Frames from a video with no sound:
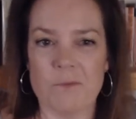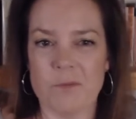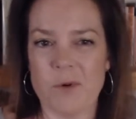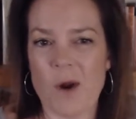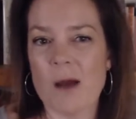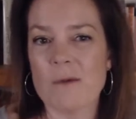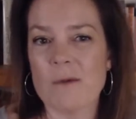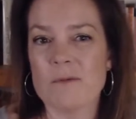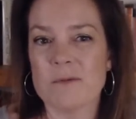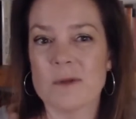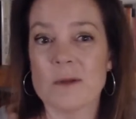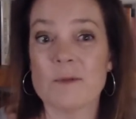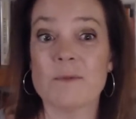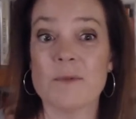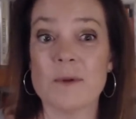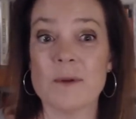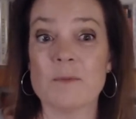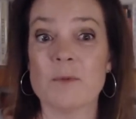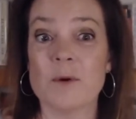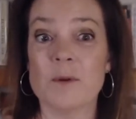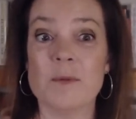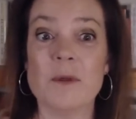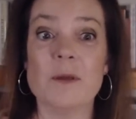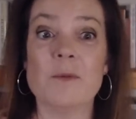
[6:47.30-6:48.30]
probably
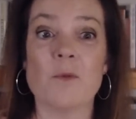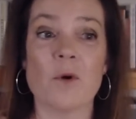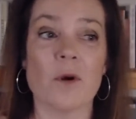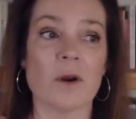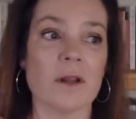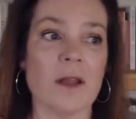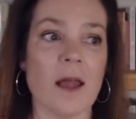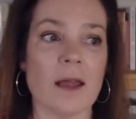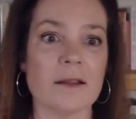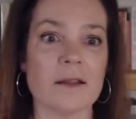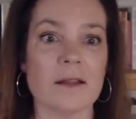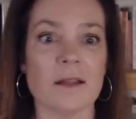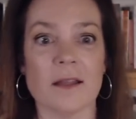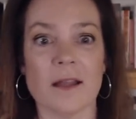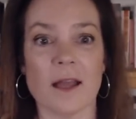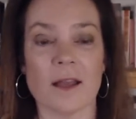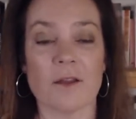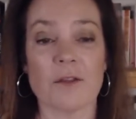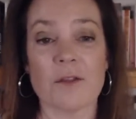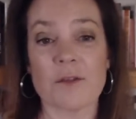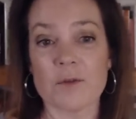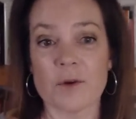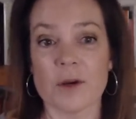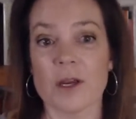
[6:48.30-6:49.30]
be, would be more likely
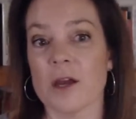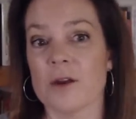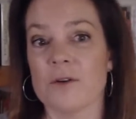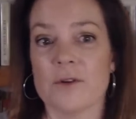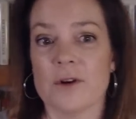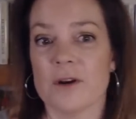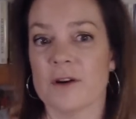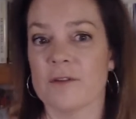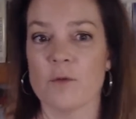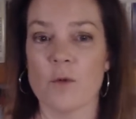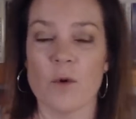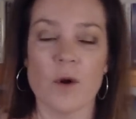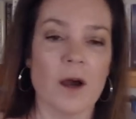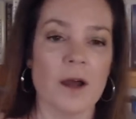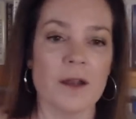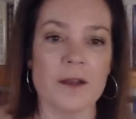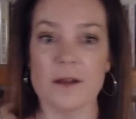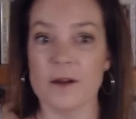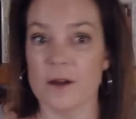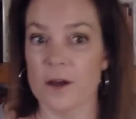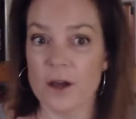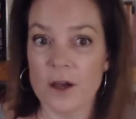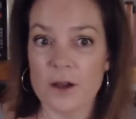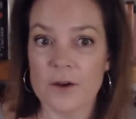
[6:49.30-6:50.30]
like 300 of one
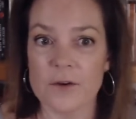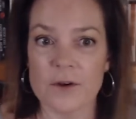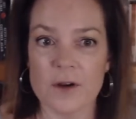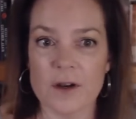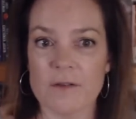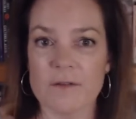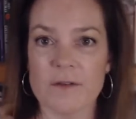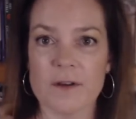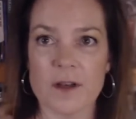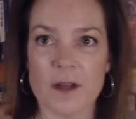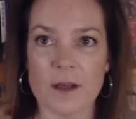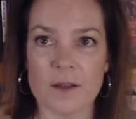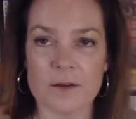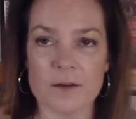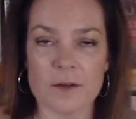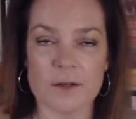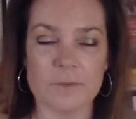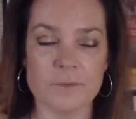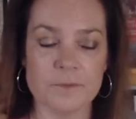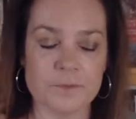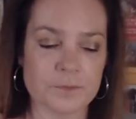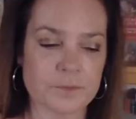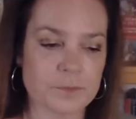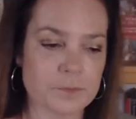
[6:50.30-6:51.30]
and 100 of another.
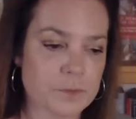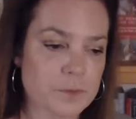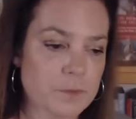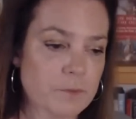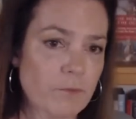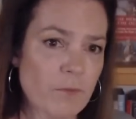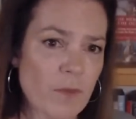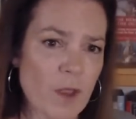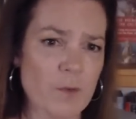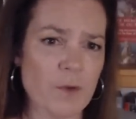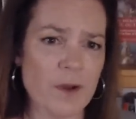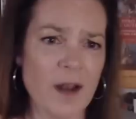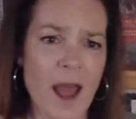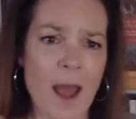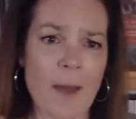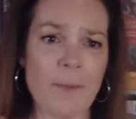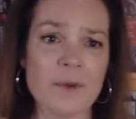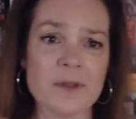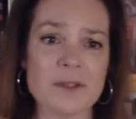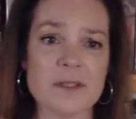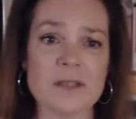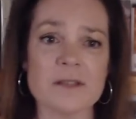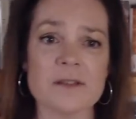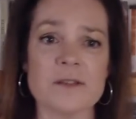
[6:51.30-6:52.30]
What
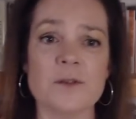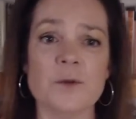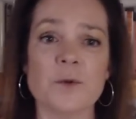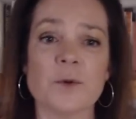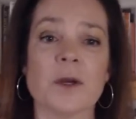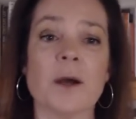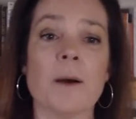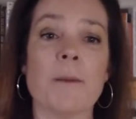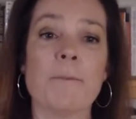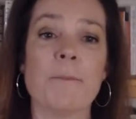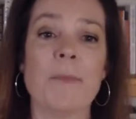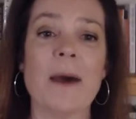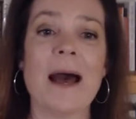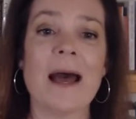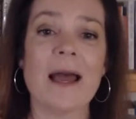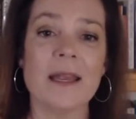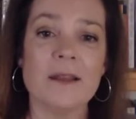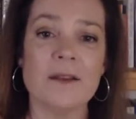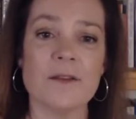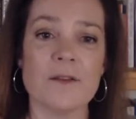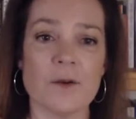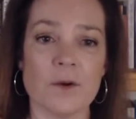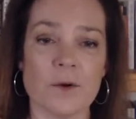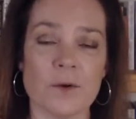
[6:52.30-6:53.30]
happens is you
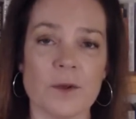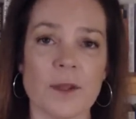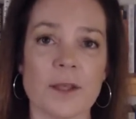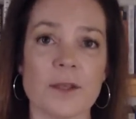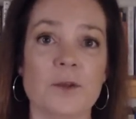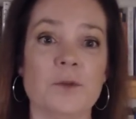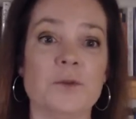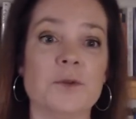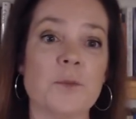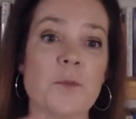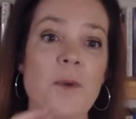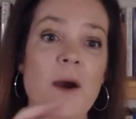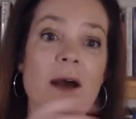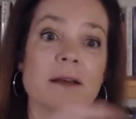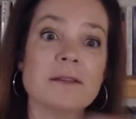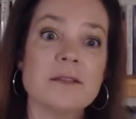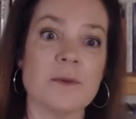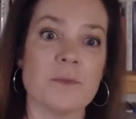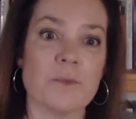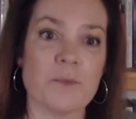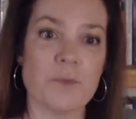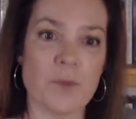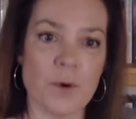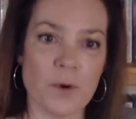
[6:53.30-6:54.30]
combine those, like you
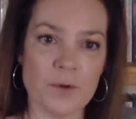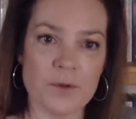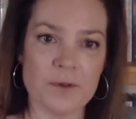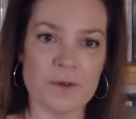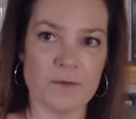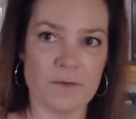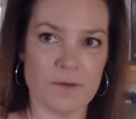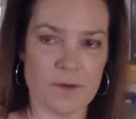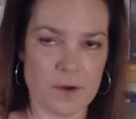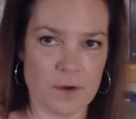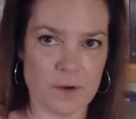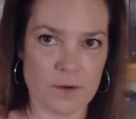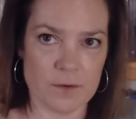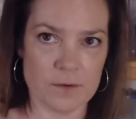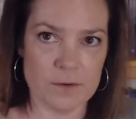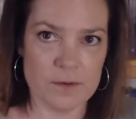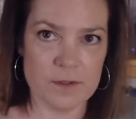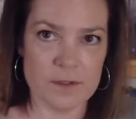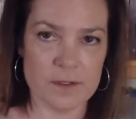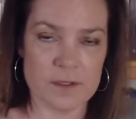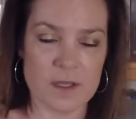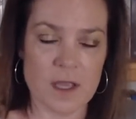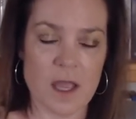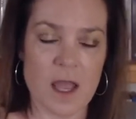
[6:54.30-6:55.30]
deposit both of
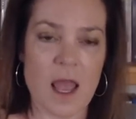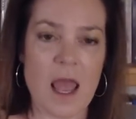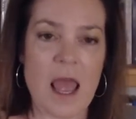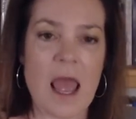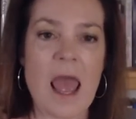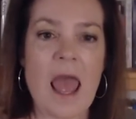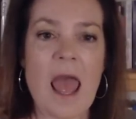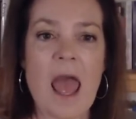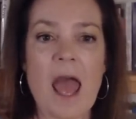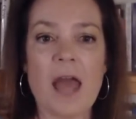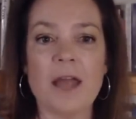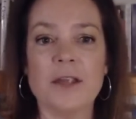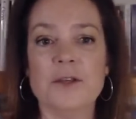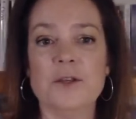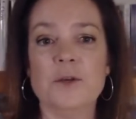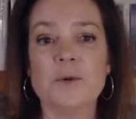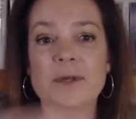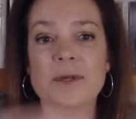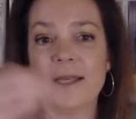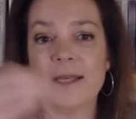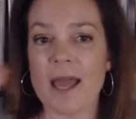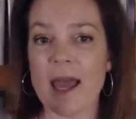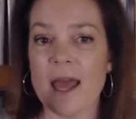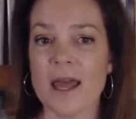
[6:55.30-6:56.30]
those, and
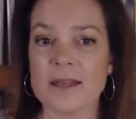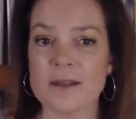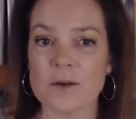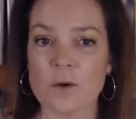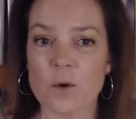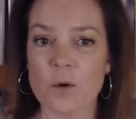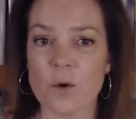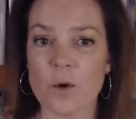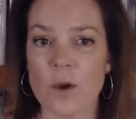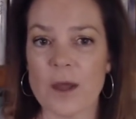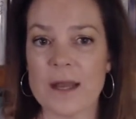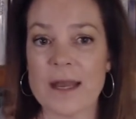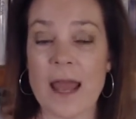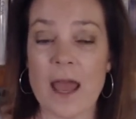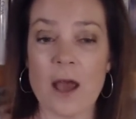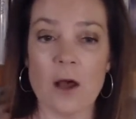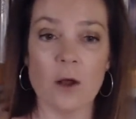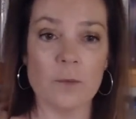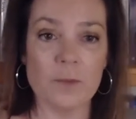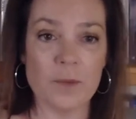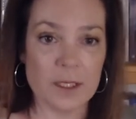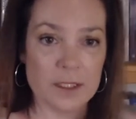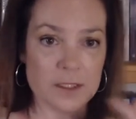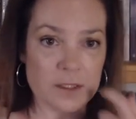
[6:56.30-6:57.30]
you get an
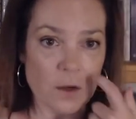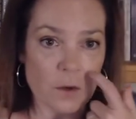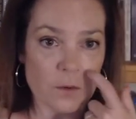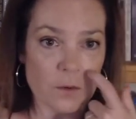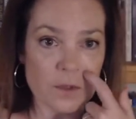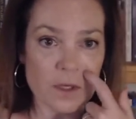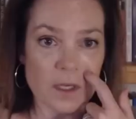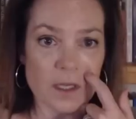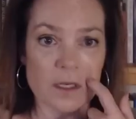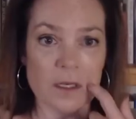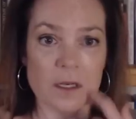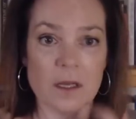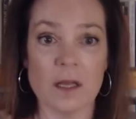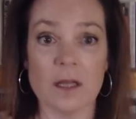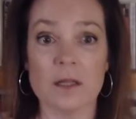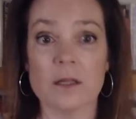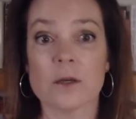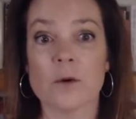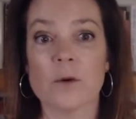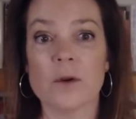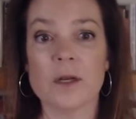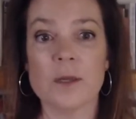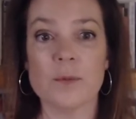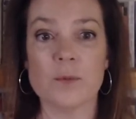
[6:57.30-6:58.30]
LP token,
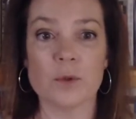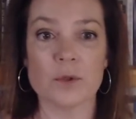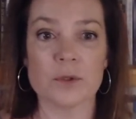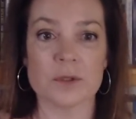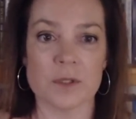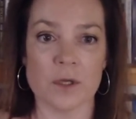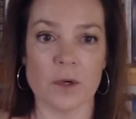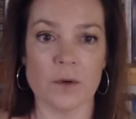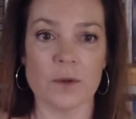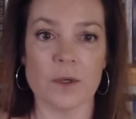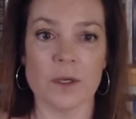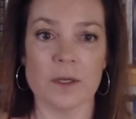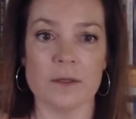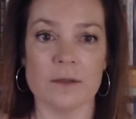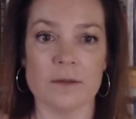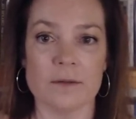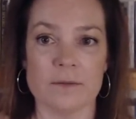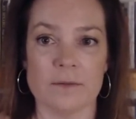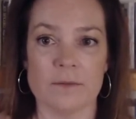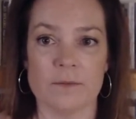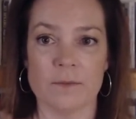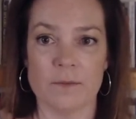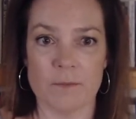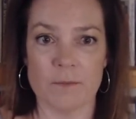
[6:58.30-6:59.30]
liquidity pool token
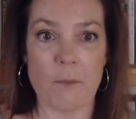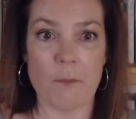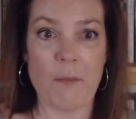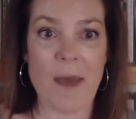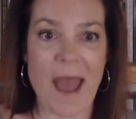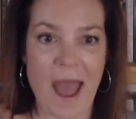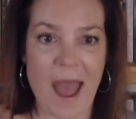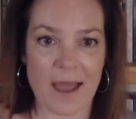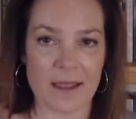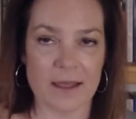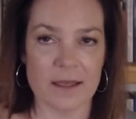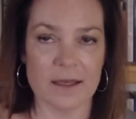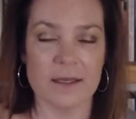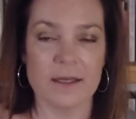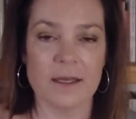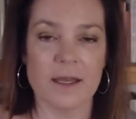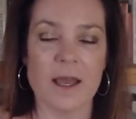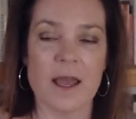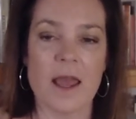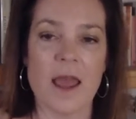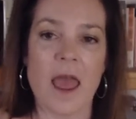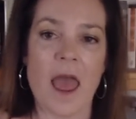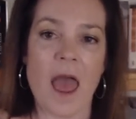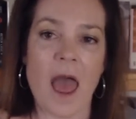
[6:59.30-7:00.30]
back.
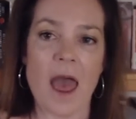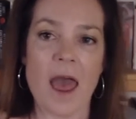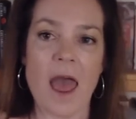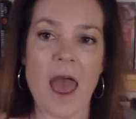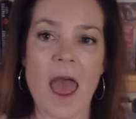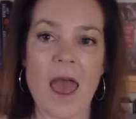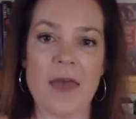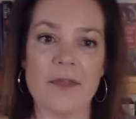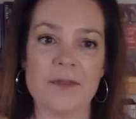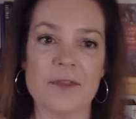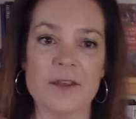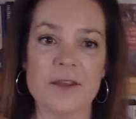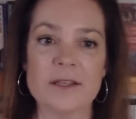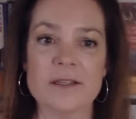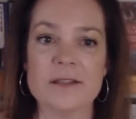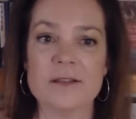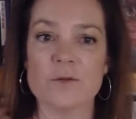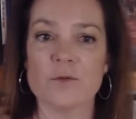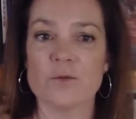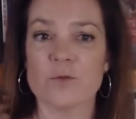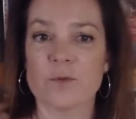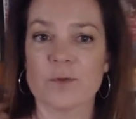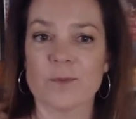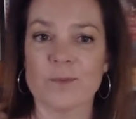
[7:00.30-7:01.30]
And
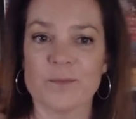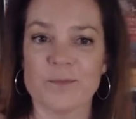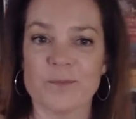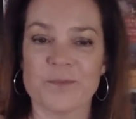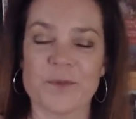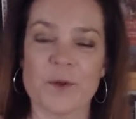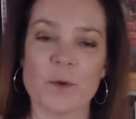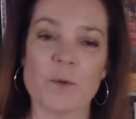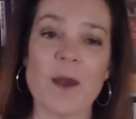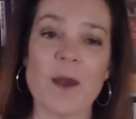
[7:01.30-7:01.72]
this, the